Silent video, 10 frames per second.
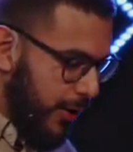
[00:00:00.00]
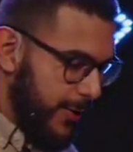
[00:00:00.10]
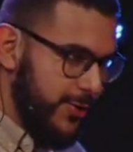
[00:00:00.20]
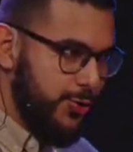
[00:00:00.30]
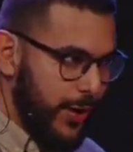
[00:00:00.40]
are
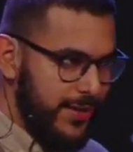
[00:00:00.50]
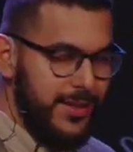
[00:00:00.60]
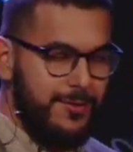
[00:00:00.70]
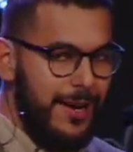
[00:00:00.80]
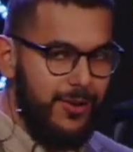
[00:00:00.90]
the
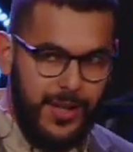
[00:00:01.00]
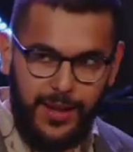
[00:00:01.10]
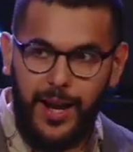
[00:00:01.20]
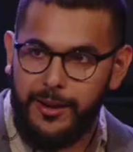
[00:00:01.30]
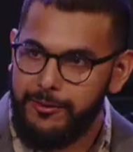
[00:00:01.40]
stresses of everyday
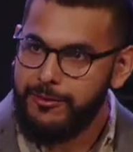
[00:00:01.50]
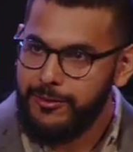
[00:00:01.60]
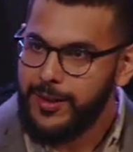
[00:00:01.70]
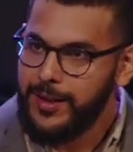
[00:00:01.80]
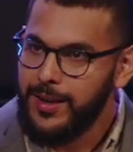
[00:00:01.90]
life,
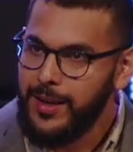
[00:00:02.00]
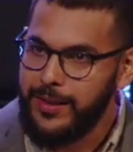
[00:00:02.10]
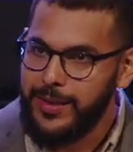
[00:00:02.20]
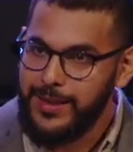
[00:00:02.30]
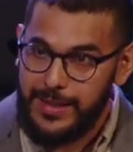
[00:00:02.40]

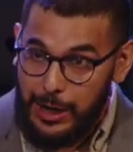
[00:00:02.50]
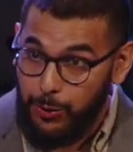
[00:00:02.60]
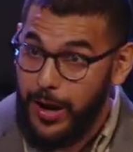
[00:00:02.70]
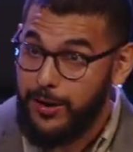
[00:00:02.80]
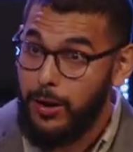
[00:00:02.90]
the things that
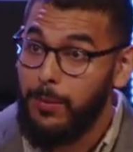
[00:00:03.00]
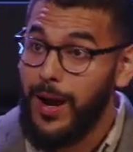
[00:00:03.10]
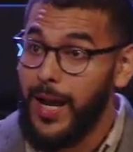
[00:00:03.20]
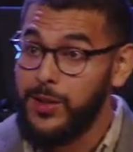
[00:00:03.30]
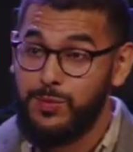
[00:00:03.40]
crowd our
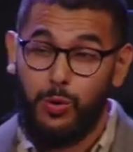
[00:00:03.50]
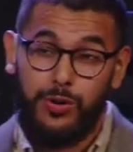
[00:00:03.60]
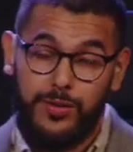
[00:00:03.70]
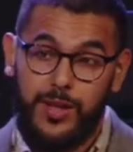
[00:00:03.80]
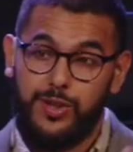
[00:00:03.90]
minds
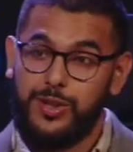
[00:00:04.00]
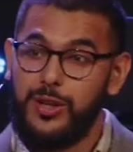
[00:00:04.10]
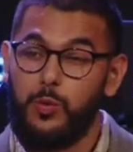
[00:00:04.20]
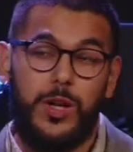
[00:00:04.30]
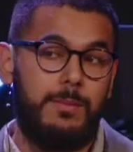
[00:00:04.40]
more than they
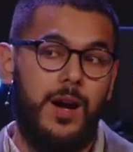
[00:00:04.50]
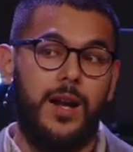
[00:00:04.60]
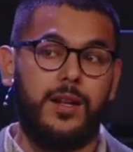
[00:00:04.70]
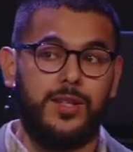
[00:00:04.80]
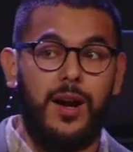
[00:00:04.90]
should. What I'm
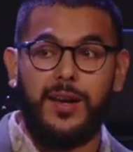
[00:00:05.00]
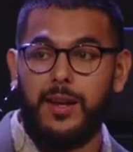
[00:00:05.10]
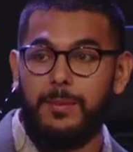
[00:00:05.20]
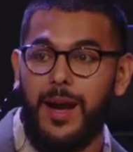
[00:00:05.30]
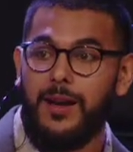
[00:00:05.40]
not
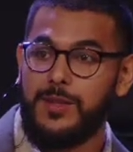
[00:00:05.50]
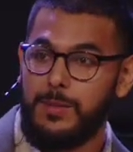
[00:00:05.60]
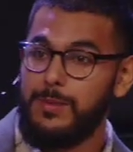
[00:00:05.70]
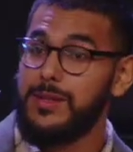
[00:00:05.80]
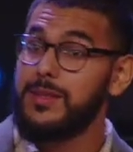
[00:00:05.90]
talking about is maybe